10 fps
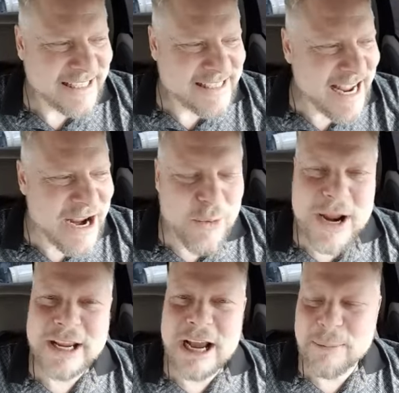Cause I
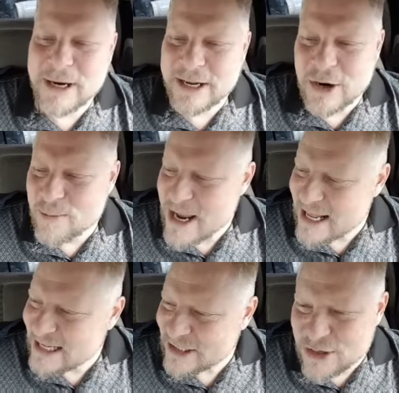wake up and I go,
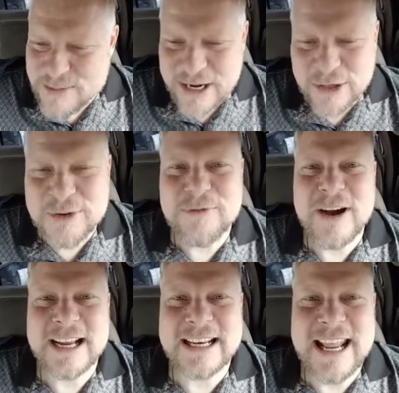man, it's going to be a good
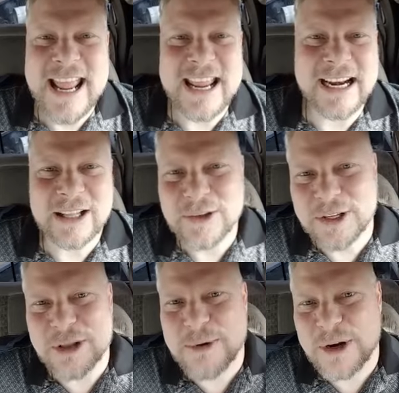fucking day. And I
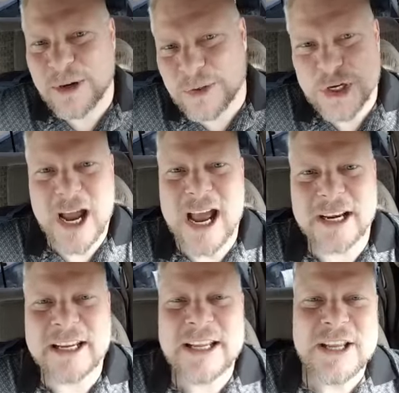look in the mirror and go,
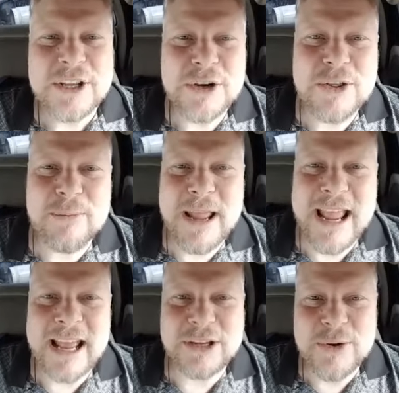John, you're the
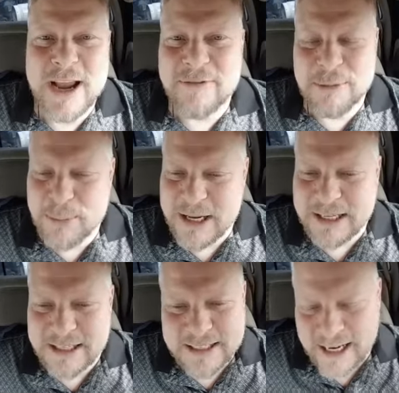man. You have the
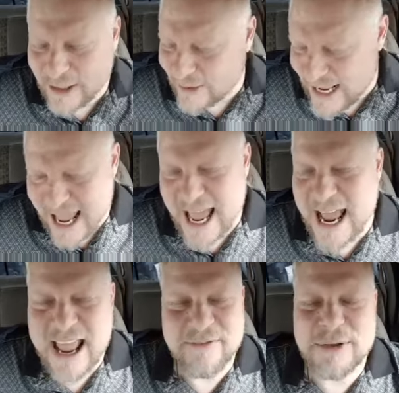penis. And I go, yeah,
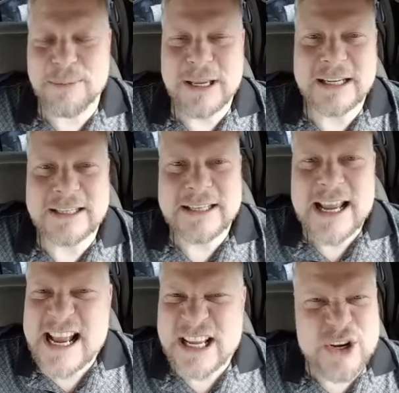I have the penis.
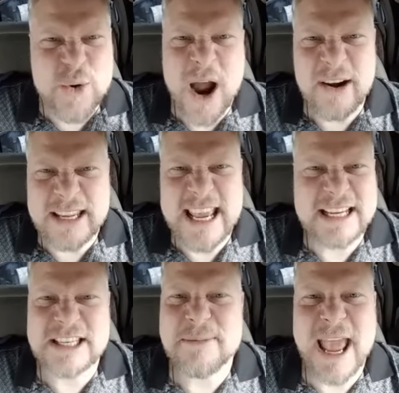I'm going to go out and
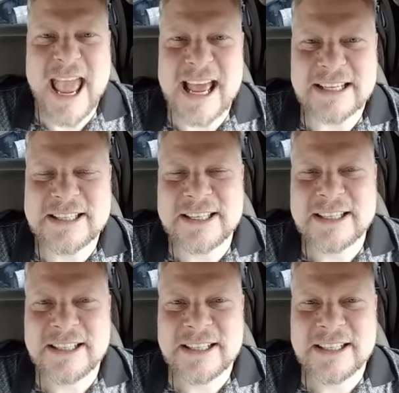kick some ass.